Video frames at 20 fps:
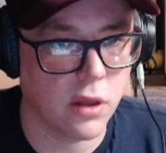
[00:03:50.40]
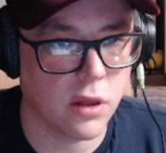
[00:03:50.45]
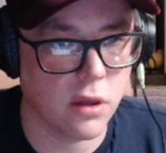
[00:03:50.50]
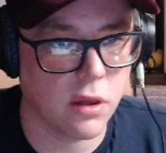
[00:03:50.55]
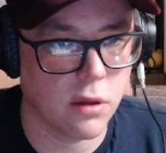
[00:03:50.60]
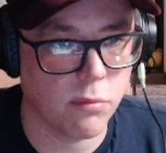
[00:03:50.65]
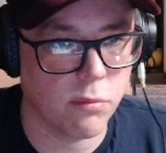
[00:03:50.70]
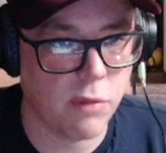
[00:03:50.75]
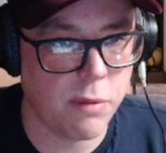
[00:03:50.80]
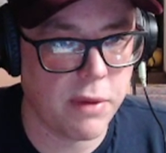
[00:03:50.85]

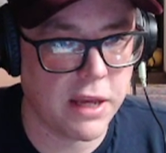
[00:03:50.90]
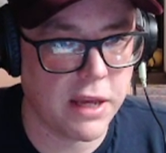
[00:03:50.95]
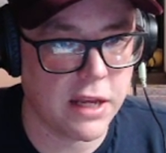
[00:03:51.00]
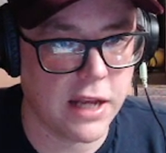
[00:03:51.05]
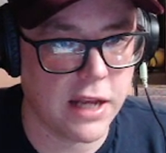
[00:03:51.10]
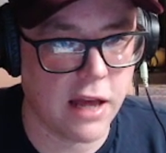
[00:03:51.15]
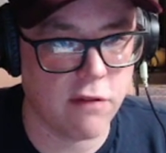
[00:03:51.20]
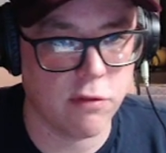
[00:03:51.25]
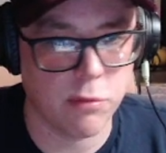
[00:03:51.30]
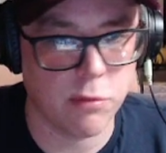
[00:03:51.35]
Maybe I can
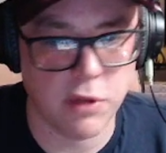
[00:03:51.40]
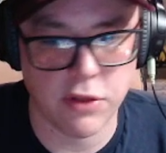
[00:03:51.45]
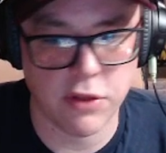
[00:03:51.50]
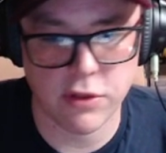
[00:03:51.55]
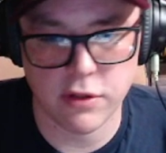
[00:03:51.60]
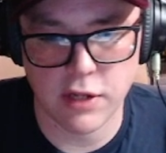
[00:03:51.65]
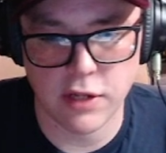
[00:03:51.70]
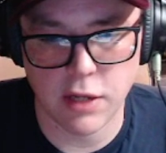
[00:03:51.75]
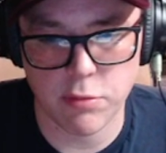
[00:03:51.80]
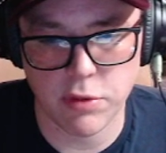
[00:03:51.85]
have him hit the
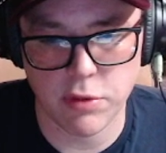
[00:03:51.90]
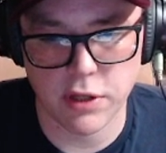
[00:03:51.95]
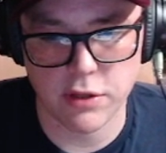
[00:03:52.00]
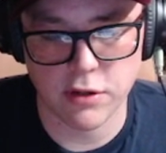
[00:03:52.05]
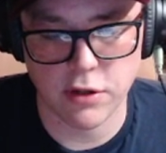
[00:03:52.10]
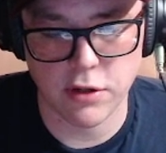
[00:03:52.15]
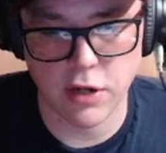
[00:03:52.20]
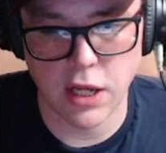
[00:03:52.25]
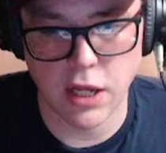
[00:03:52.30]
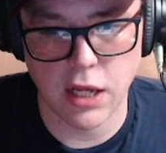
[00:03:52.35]
table at turn
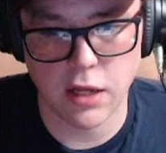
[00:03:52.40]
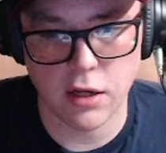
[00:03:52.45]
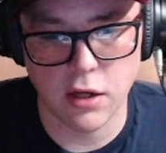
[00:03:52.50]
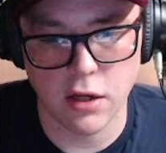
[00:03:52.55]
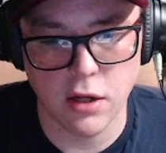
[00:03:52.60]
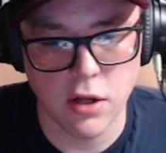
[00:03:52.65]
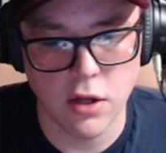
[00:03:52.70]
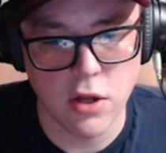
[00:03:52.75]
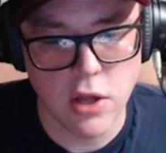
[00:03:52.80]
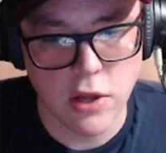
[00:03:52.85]
8.
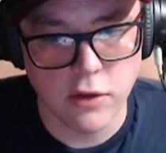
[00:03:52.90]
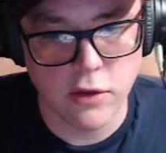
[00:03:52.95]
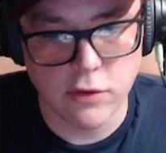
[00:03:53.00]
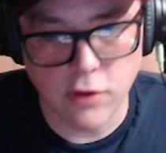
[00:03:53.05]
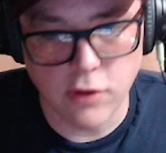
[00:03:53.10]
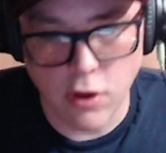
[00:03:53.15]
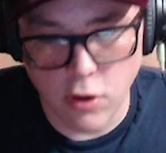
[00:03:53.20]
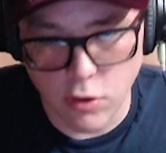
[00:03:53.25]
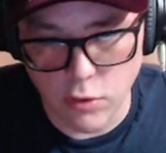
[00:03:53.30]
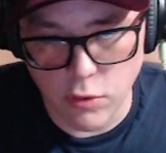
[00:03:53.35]

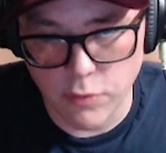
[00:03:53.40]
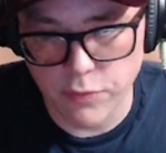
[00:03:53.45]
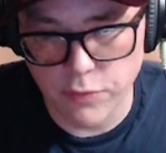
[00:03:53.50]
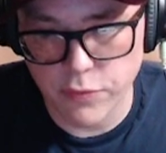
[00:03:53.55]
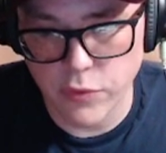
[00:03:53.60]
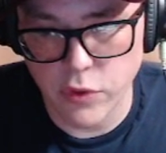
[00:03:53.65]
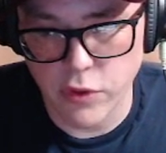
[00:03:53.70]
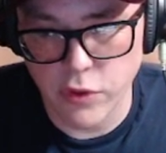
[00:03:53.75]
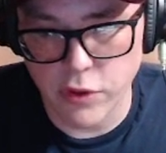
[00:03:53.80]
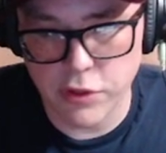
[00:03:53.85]
So
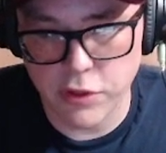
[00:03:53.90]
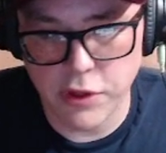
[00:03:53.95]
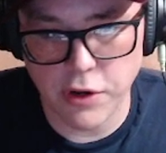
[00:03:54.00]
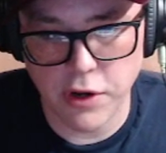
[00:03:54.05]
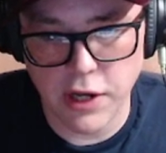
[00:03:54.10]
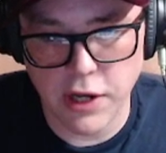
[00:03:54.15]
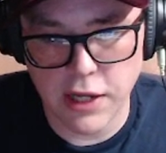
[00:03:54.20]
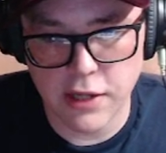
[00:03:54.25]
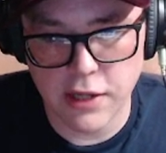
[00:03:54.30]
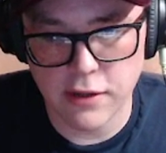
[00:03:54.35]
the theory
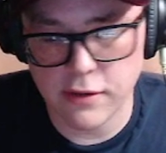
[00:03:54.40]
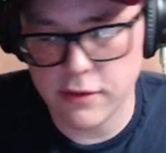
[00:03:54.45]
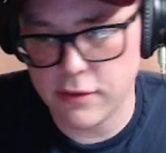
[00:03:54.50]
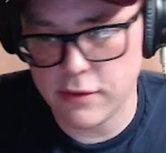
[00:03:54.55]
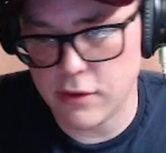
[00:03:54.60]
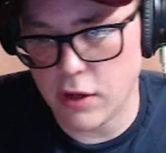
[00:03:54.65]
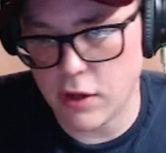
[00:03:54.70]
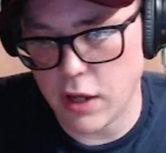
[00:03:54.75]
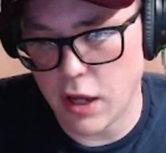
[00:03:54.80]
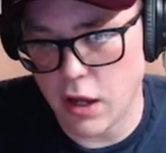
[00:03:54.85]
is
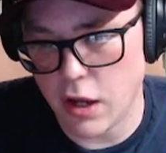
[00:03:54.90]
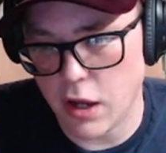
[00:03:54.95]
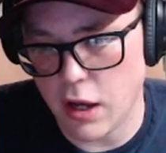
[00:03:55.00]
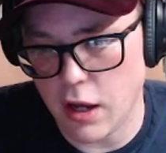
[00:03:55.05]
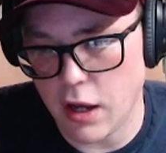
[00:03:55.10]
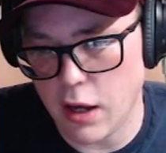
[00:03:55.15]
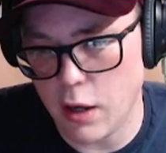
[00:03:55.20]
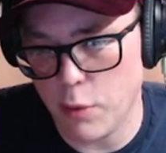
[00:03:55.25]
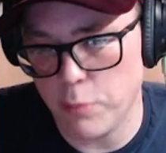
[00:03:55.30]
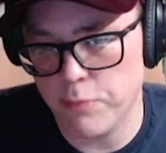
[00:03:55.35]

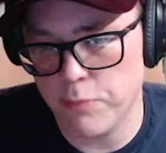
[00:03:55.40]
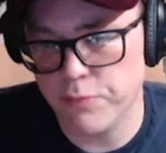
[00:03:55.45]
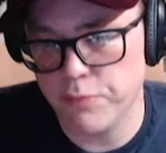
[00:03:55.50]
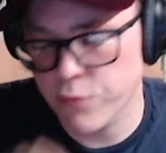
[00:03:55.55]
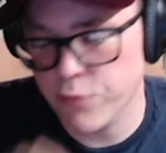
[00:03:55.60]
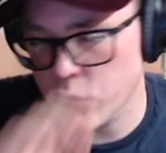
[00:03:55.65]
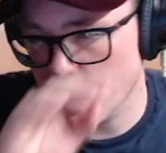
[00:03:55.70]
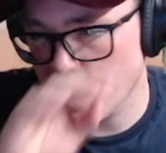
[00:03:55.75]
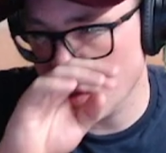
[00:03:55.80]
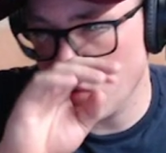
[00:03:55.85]

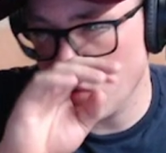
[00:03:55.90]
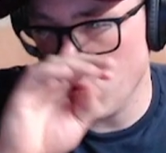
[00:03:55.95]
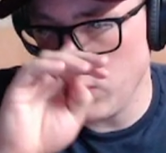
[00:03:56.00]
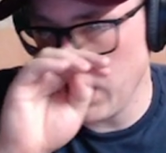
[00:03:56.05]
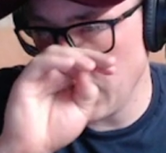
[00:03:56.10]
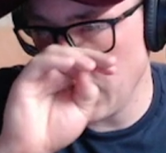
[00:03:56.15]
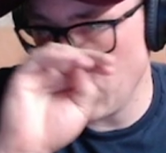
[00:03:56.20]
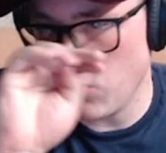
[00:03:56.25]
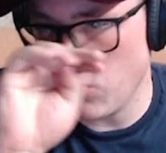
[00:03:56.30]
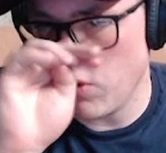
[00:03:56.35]
we
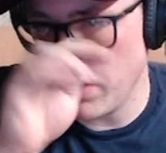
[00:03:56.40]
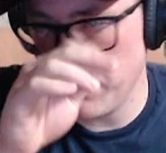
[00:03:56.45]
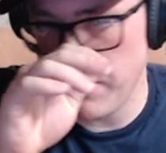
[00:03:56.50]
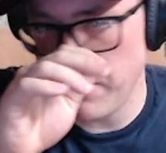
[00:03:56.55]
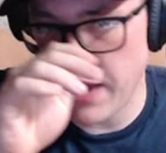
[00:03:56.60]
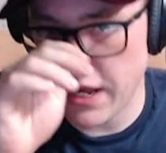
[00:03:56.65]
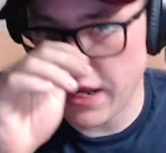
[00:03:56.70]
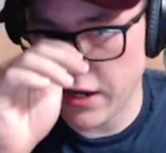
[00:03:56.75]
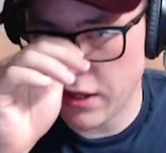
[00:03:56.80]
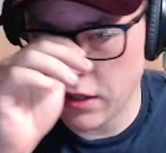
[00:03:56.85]
get 1
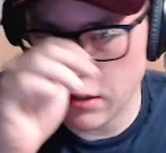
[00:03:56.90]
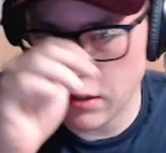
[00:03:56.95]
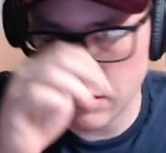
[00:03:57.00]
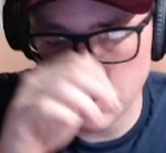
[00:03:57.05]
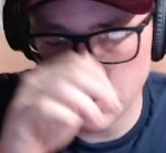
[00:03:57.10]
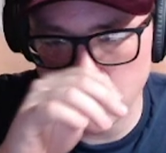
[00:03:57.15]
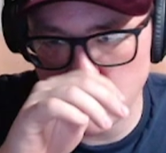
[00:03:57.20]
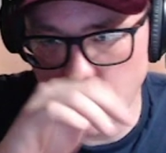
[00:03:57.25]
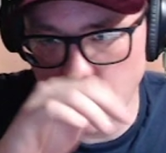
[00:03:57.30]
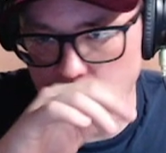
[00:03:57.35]
mana
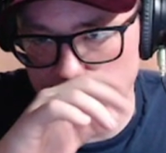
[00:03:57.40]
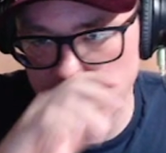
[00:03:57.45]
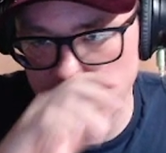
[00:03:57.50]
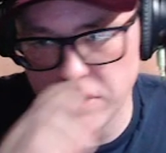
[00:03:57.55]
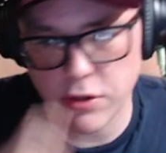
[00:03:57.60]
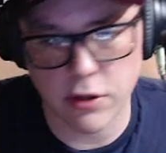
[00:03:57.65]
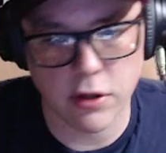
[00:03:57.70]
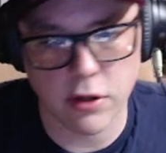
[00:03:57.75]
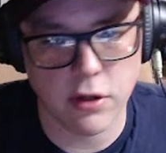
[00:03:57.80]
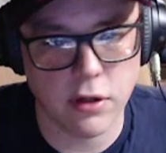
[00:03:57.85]
every
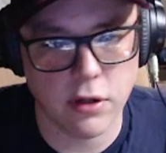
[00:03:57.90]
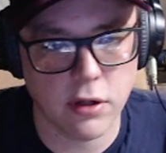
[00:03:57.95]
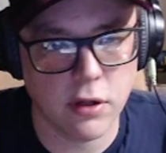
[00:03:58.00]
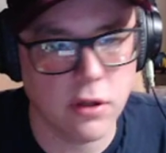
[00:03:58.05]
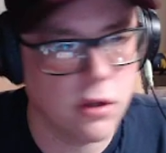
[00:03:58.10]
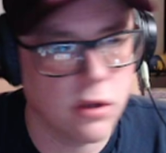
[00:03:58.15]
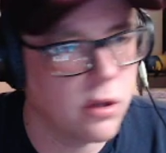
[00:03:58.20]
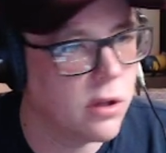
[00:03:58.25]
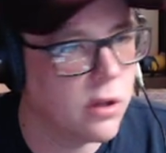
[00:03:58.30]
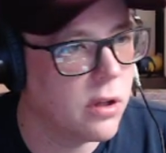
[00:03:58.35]
turn.
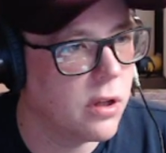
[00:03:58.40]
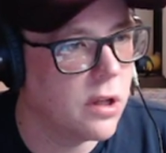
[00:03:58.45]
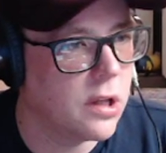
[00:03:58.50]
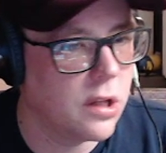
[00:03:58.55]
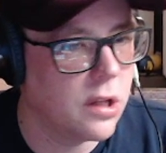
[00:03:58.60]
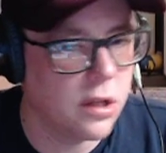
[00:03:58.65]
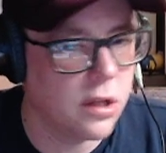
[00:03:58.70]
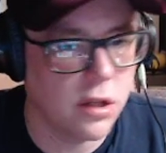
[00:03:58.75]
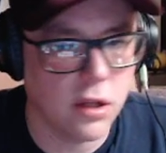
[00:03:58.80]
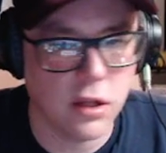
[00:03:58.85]

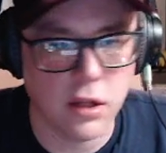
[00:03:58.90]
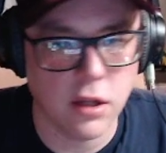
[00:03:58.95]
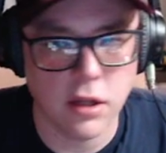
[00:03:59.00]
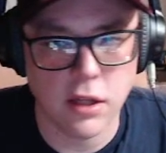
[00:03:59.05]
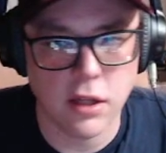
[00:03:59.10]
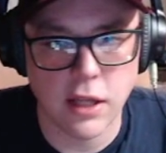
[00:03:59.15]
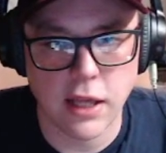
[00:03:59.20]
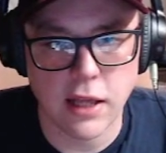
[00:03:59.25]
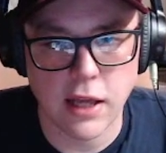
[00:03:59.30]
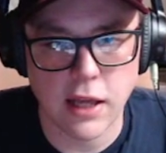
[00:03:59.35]

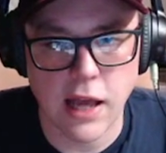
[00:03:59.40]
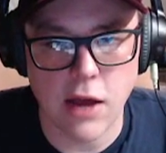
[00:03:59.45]
How